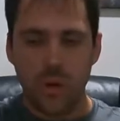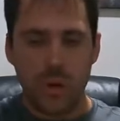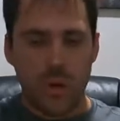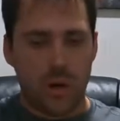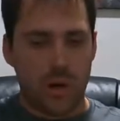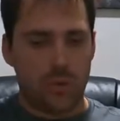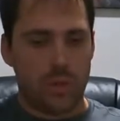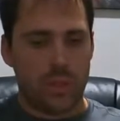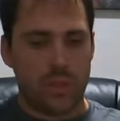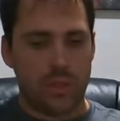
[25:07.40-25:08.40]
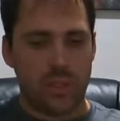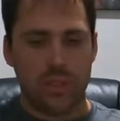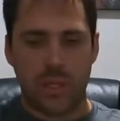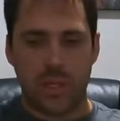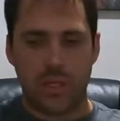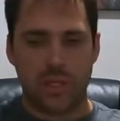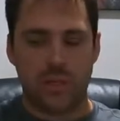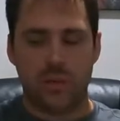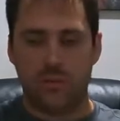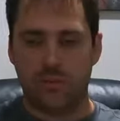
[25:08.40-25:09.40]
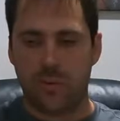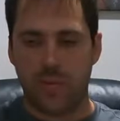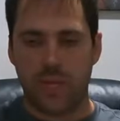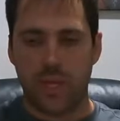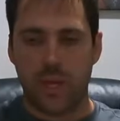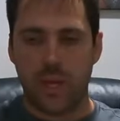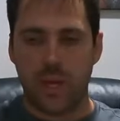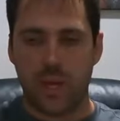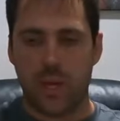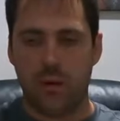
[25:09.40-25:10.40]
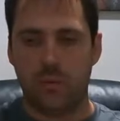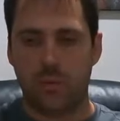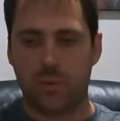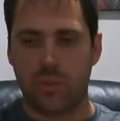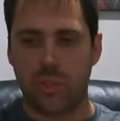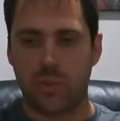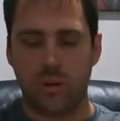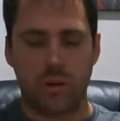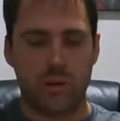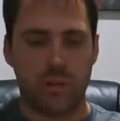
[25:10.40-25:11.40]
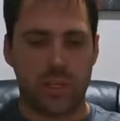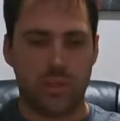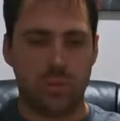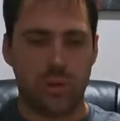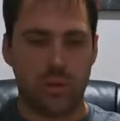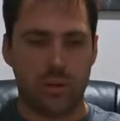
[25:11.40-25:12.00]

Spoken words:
Alright, well, I think that is it for today. I will see y'all next week.